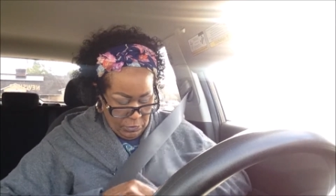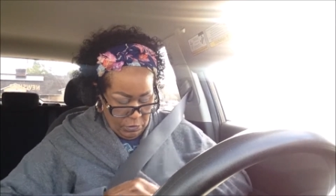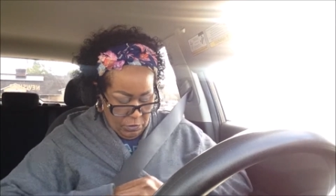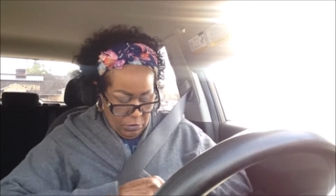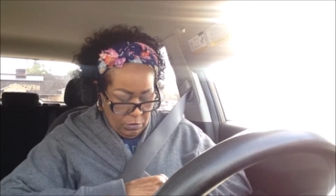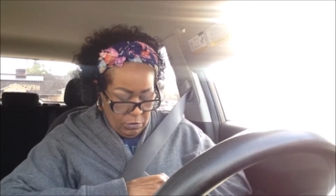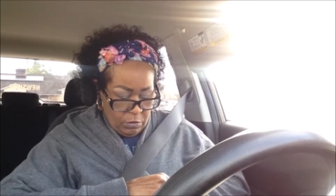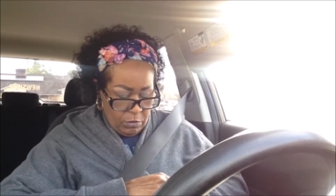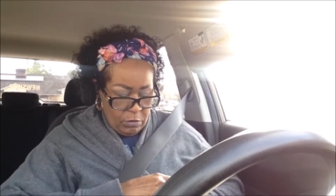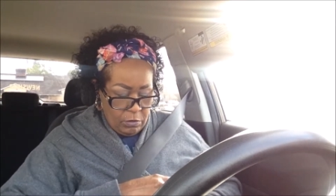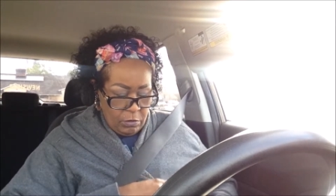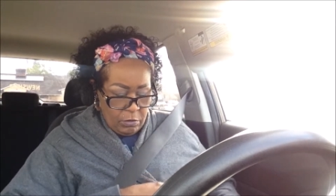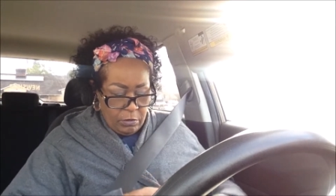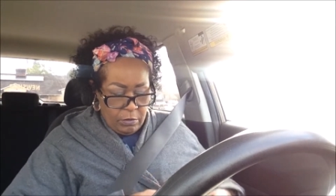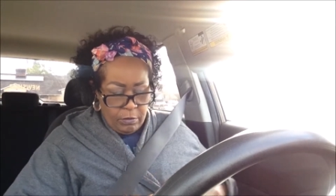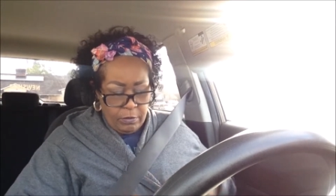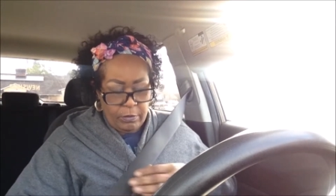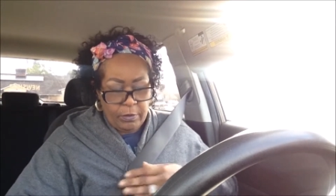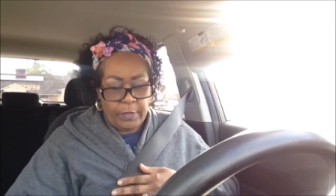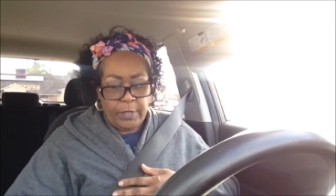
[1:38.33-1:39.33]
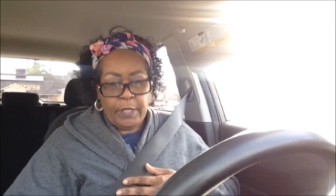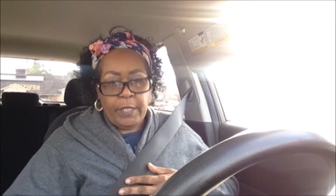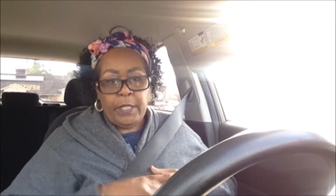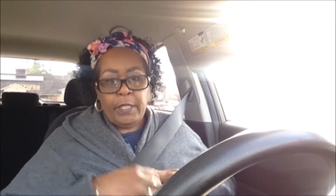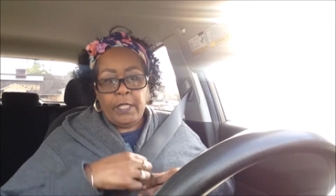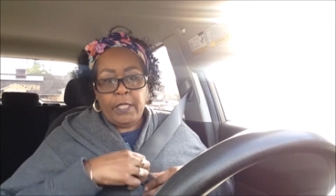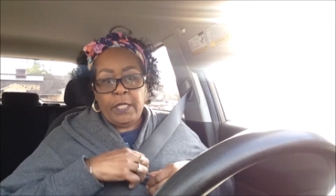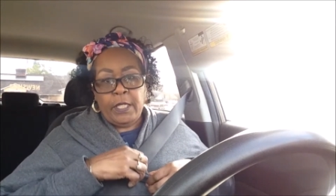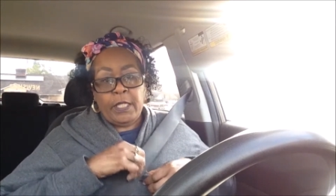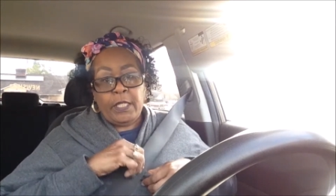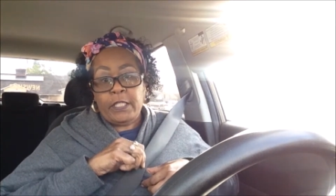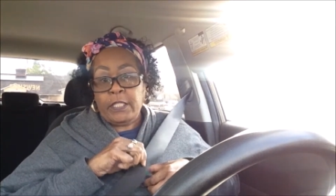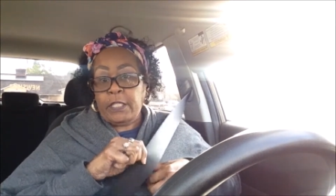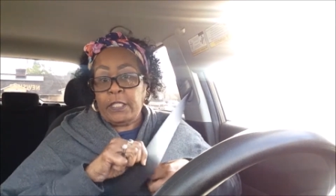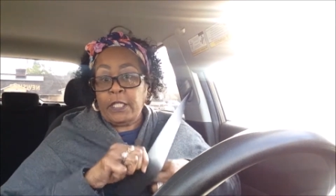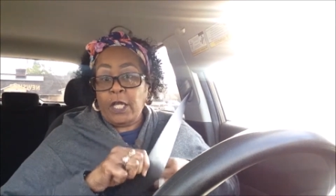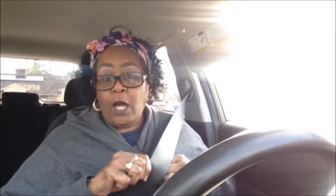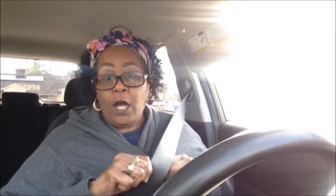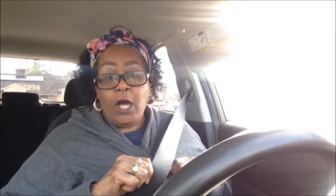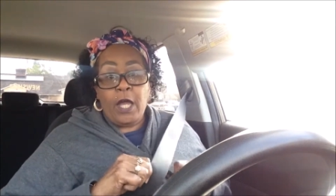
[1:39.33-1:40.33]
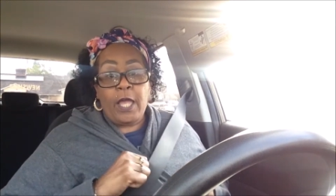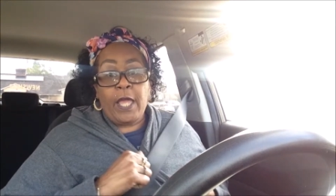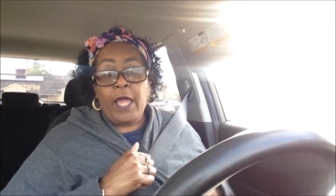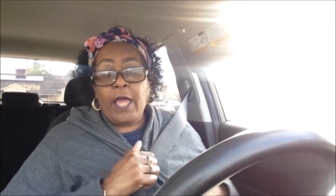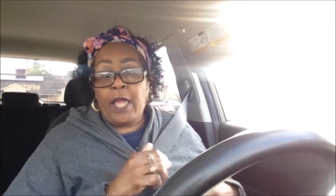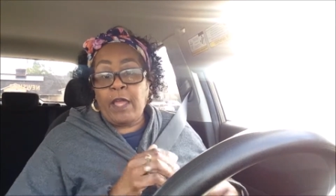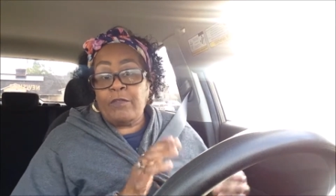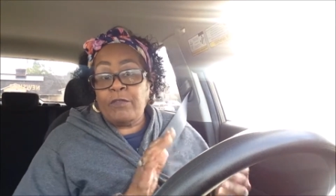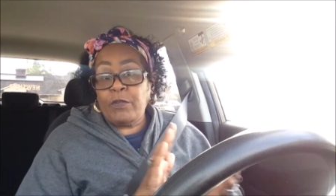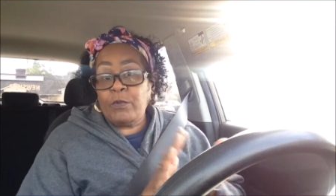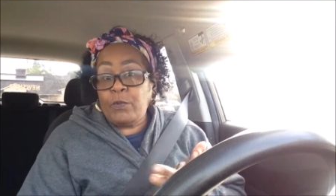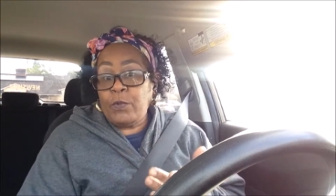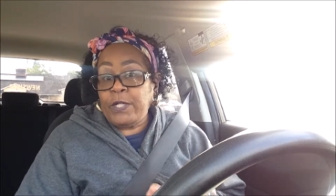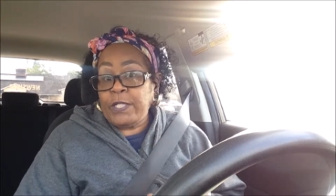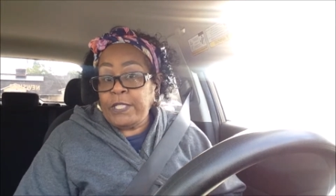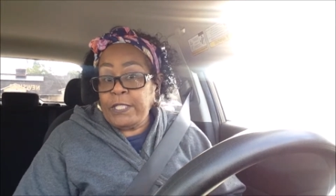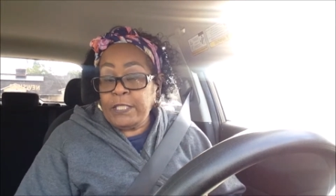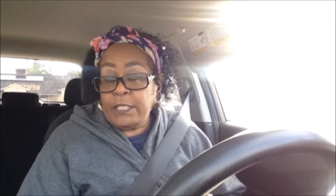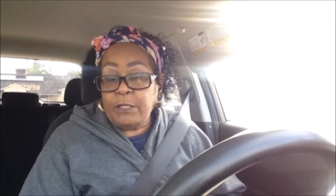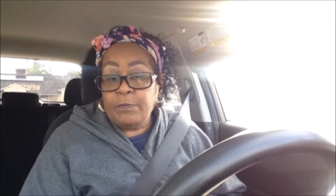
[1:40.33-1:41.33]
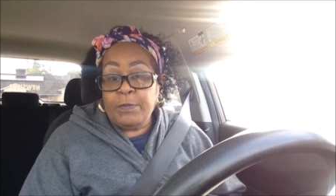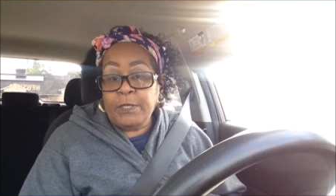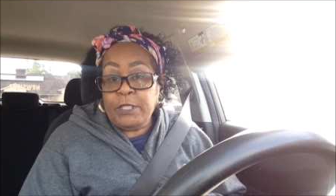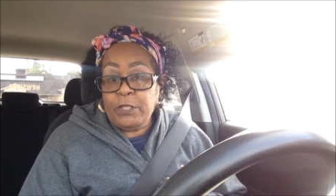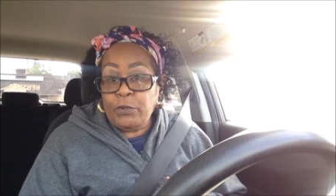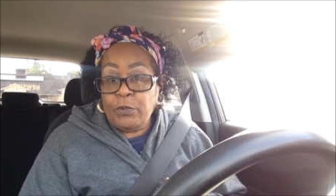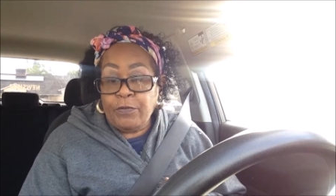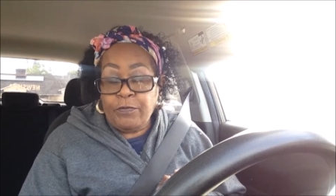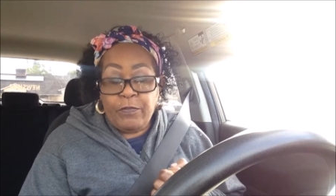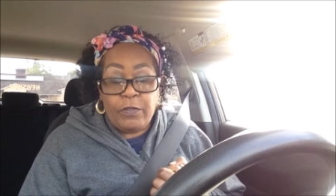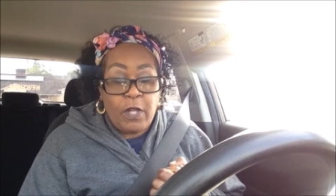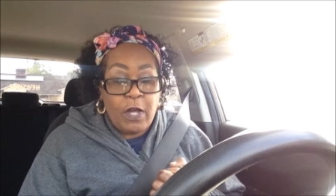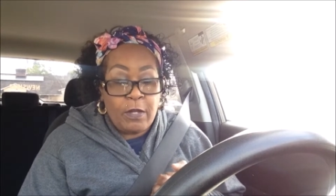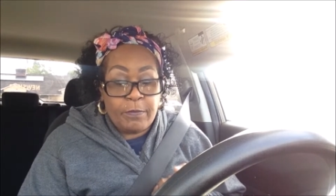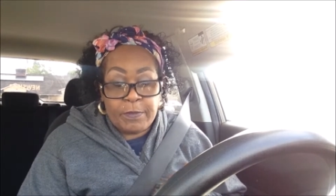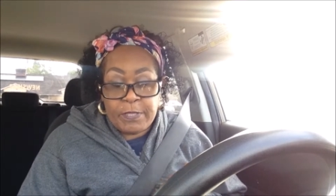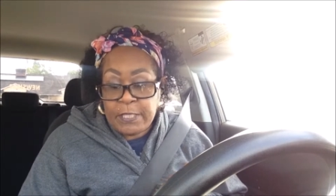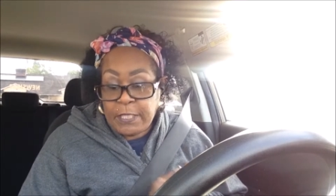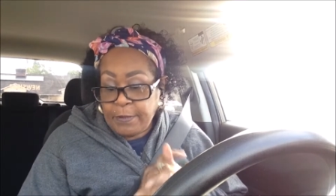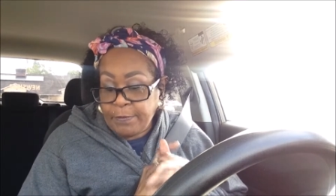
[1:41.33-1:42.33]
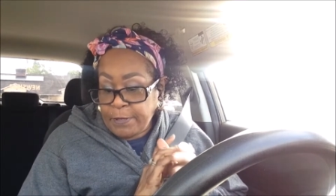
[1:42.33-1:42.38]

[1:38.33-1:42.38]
Oh, y'all, everyone needs to be doing vlogmas.